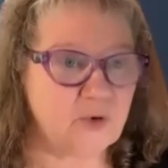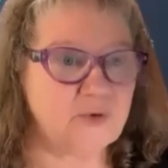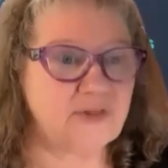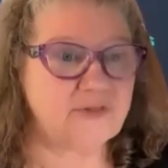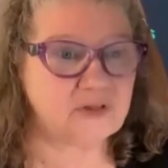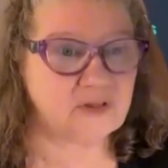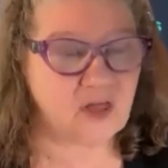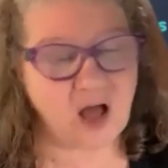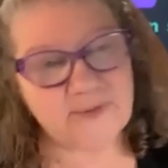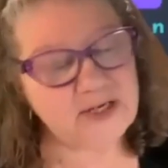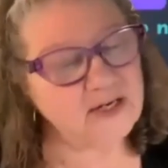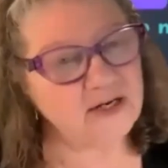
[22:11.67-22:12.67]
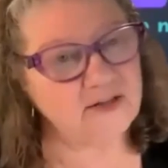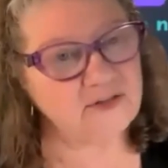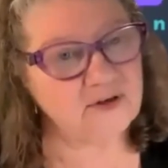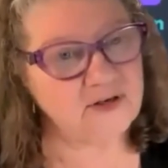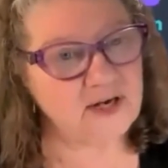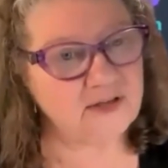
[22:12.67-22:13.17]
know that the lobbying
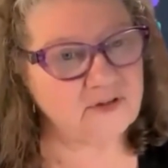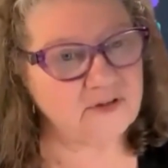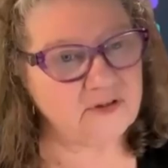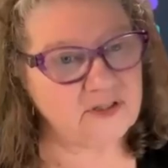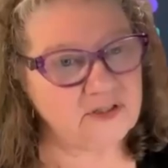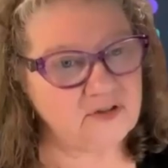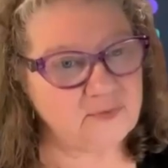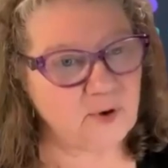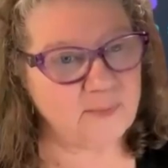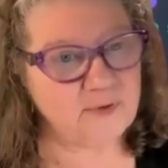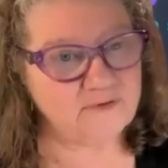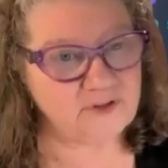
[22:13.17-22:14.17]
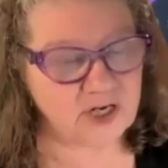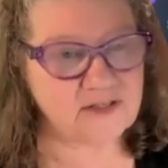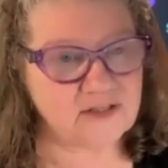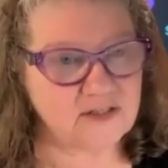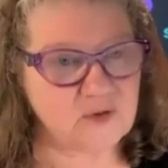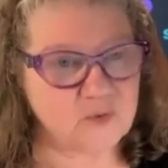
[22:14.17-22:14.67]
at the Department of
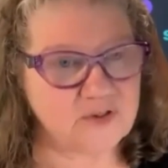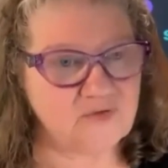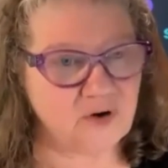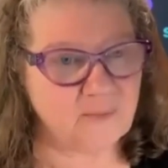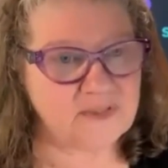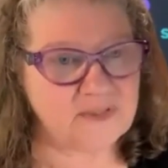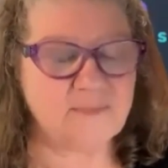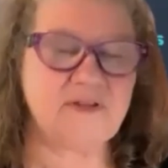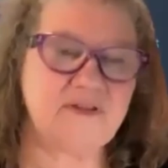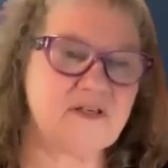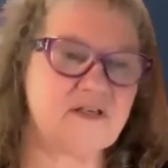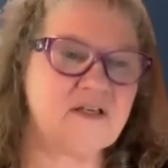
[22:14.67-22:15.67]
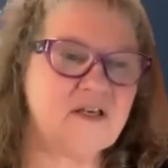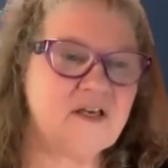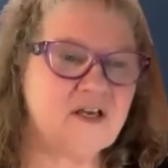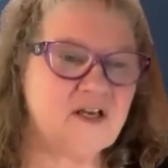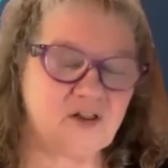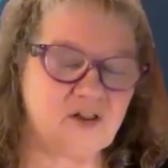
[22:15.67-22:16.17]
Justice was from some of the
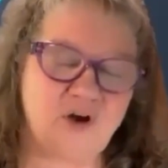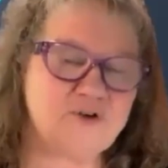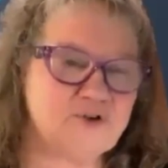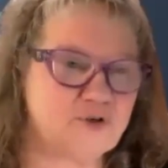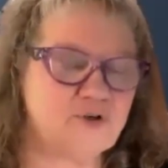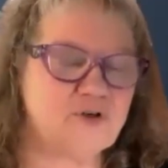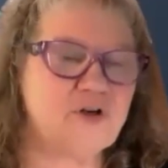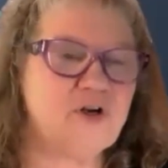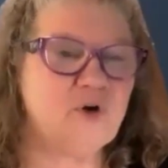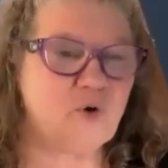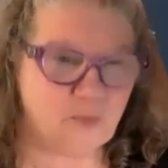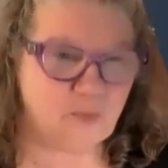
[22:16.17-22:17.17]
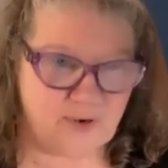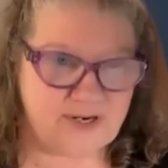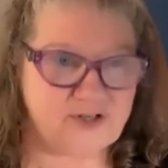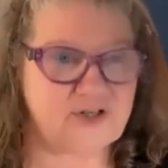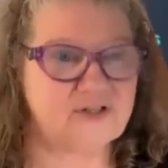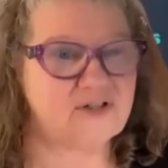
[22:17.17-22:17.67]
larger
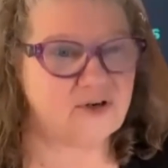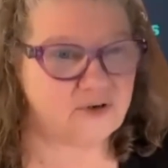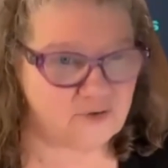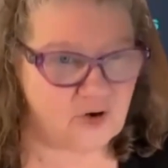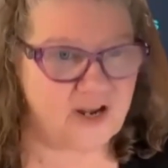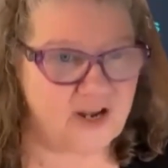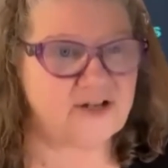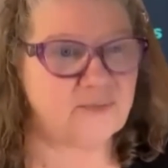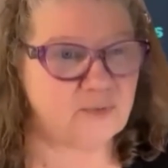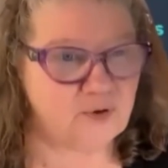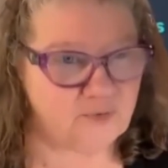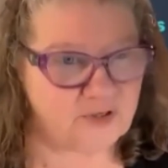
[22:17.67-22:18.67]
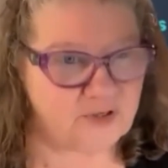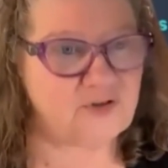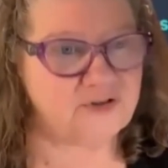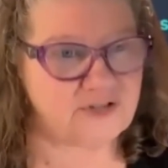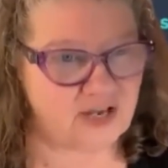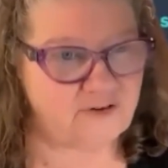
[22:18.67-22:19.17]
corporations that are trying to put
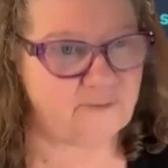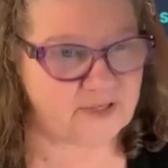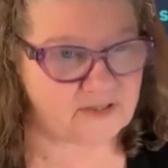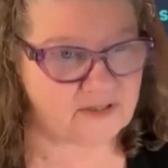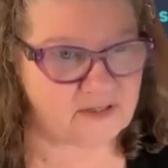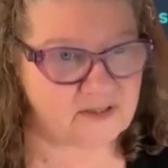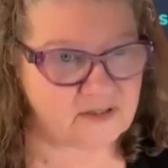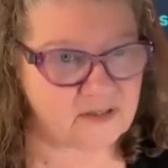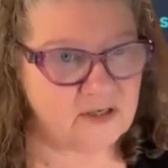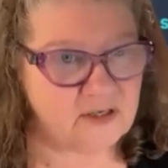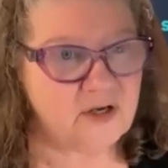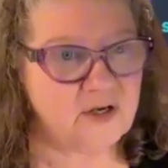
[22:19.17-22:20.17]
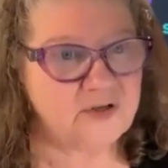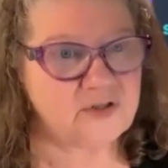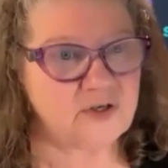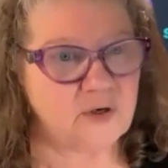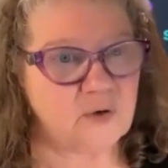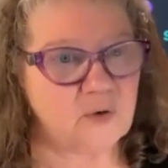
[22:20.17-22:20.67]
realtors out of business.
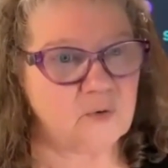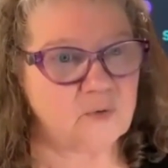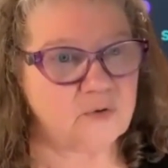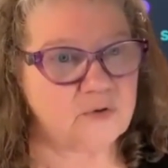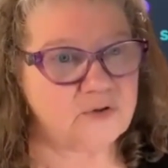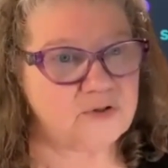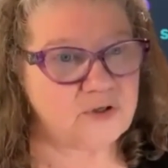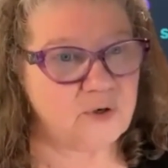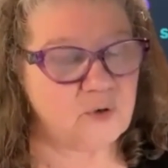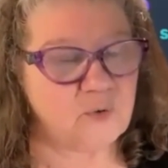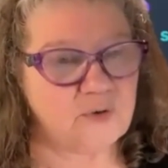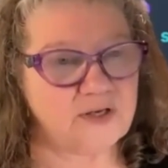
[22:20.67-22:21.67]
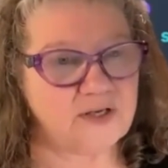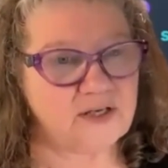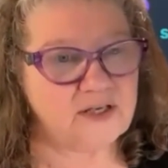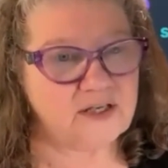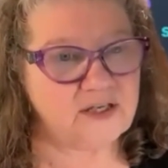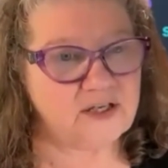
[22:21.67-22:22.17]
So
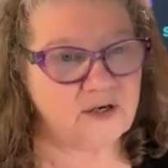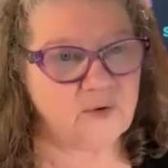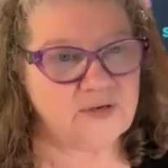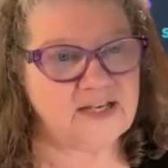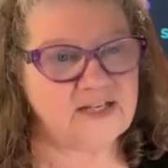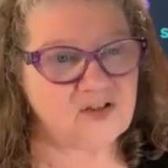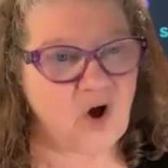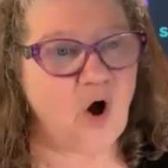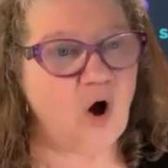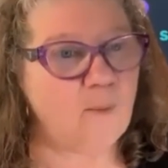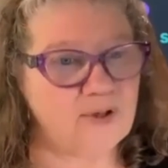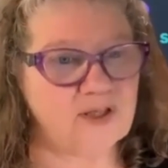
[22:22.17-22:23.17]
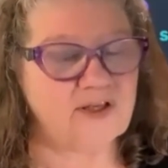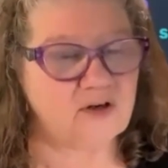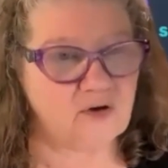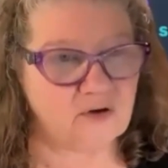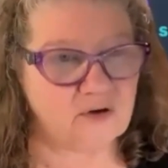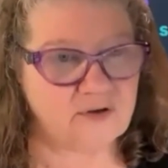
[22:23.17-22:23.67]
it's all
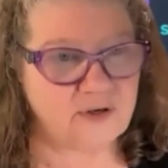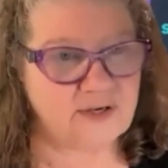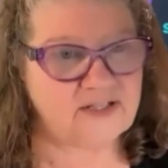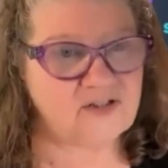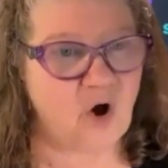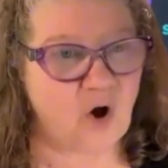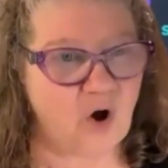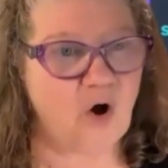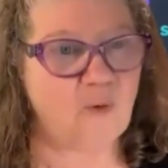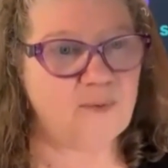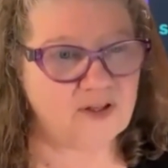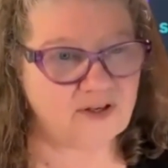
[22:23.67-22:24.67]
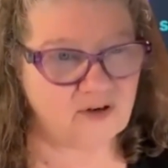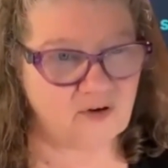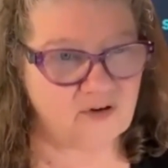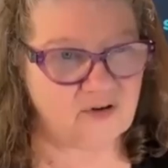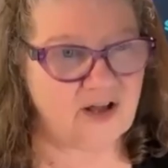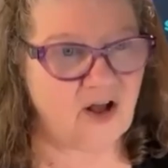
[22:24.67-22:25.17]
political. It's all
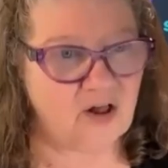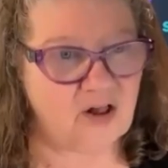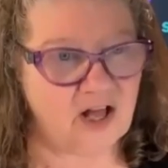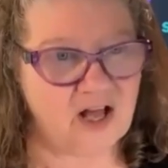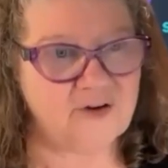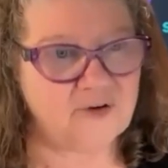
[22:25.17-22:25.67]
political. All